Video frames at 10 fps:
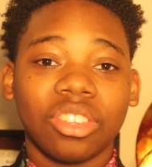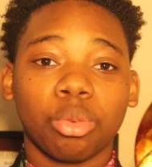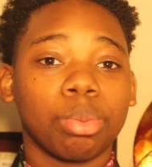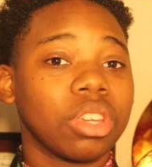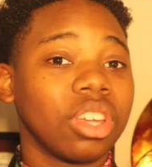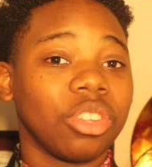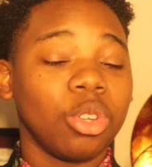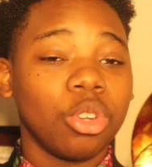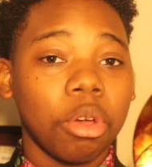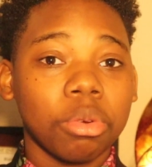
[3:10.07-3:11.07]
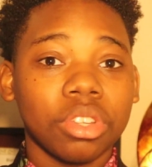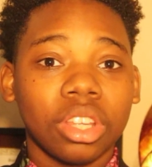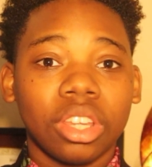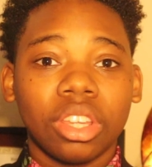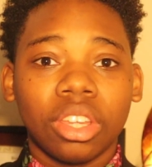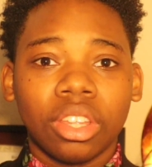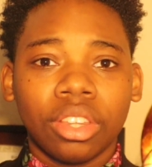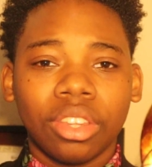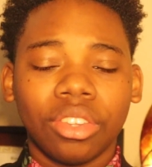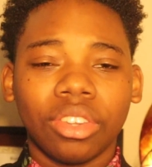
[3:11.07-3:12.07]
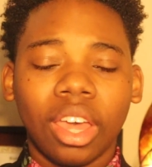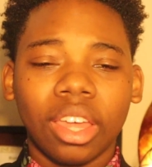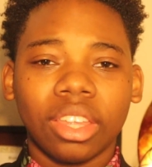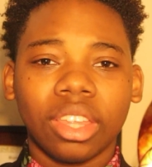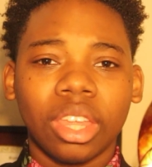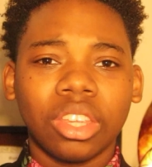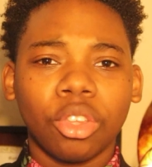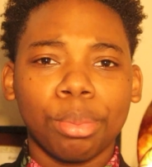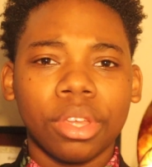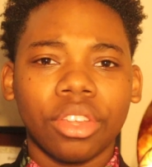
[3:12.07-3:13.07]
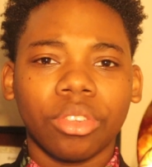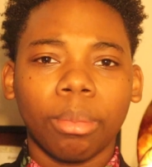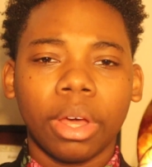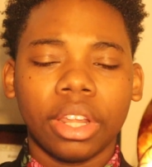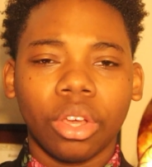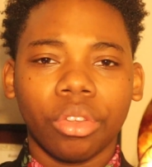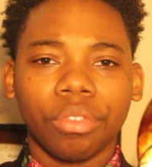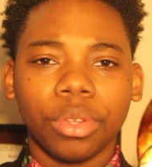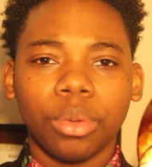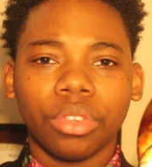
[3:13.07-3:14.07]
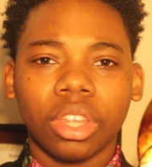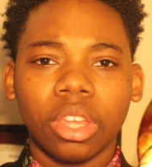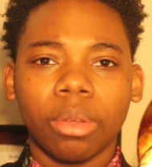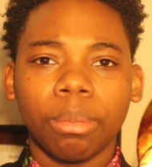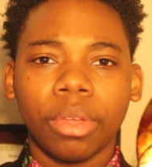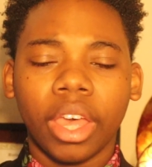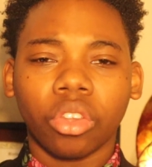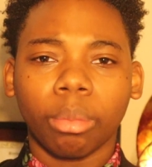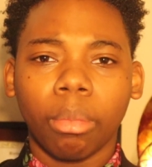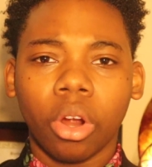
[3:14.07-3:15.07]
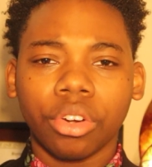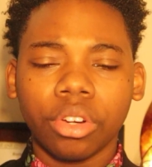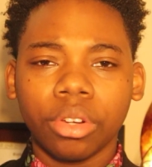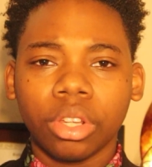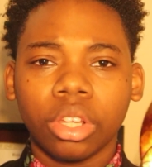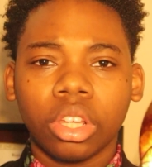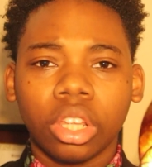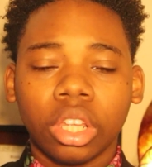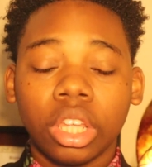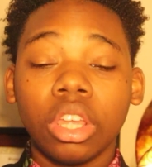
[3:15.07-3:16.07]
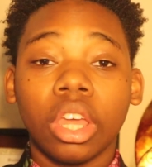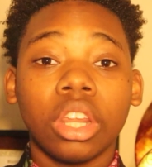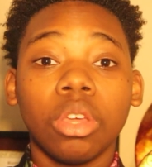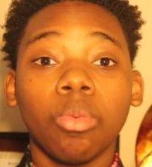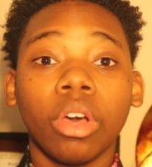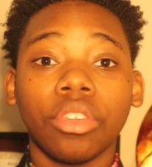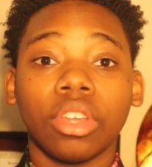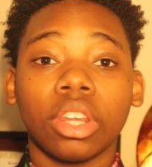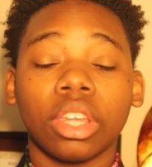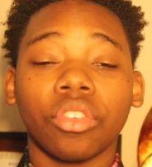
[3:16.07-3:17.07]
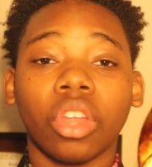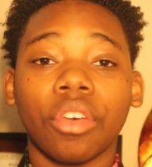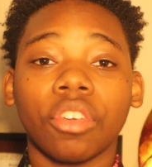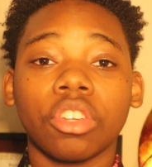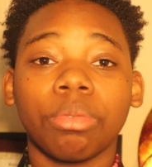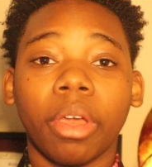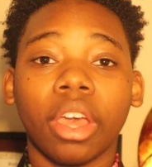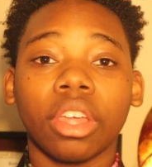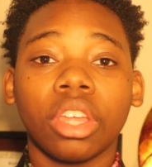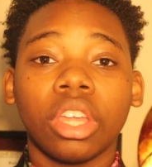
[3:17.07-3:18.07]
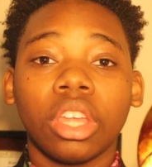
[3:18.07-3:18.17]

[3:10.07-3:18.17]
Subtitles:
Just because you don't, and just because somebody else views him as a martyr, he was getting his life on track.